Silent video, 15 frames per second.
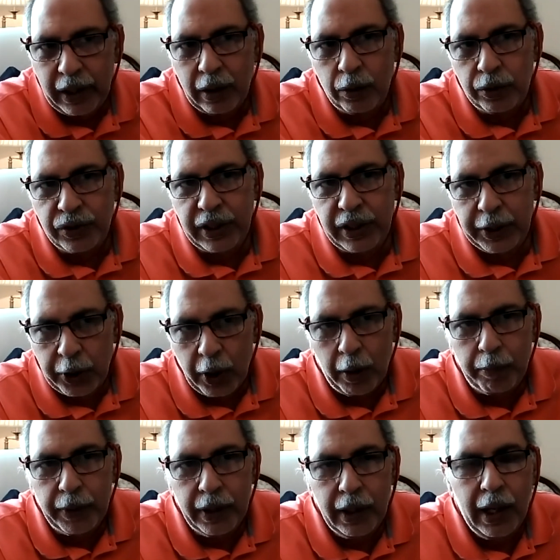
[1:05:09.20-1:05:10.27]
could set
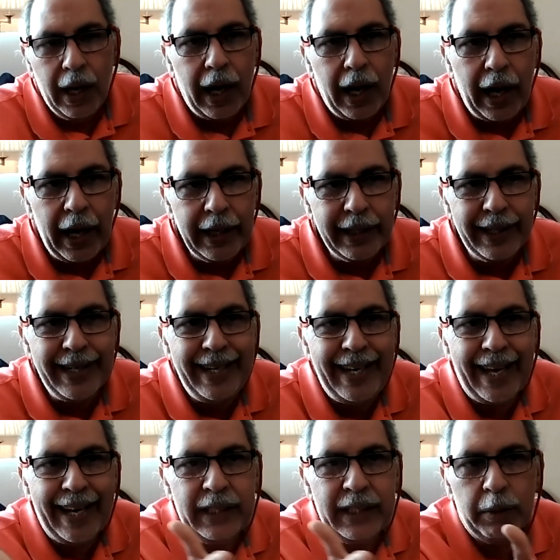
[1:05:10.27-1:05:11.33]
up, I can
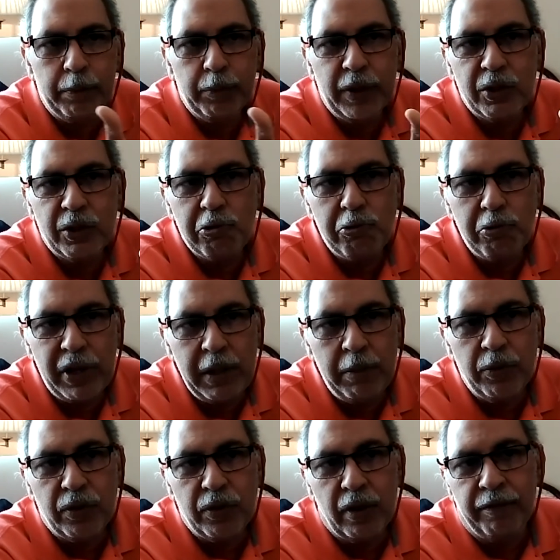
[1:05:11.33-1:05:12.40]
line up the
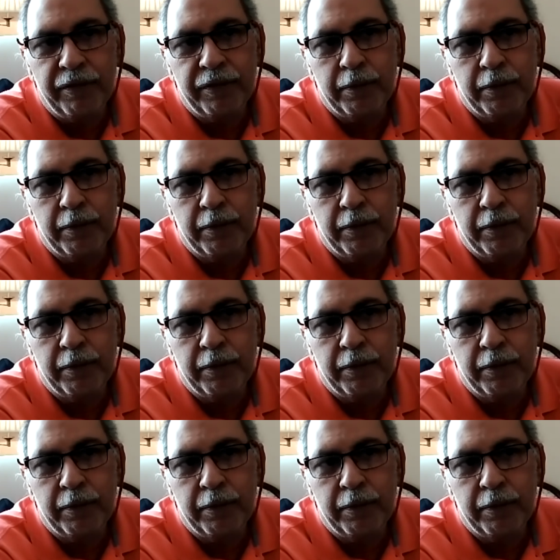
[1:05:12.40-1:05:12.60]
streams of